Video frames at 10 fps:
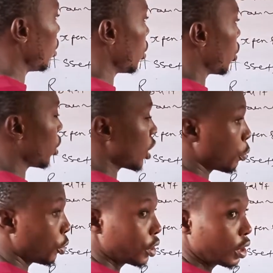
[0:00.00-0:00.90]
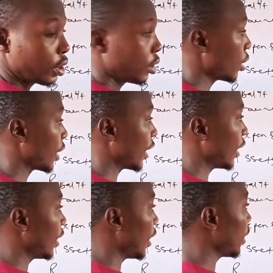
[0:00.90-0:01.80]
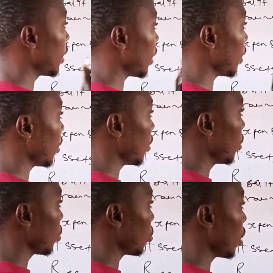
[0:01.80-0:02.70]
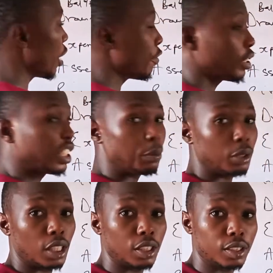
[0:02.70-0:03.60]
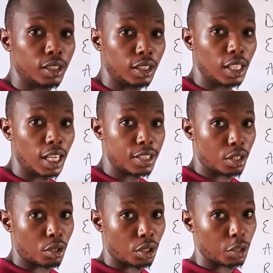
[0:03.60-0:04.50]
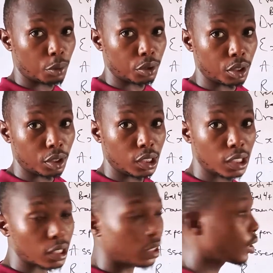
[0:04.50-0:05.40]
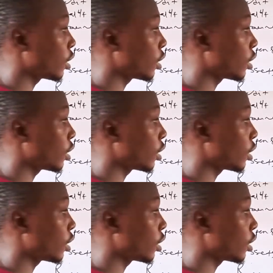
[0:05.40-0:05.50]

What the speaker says: the corresponding credit entry. So every debit entry has a corresponding credit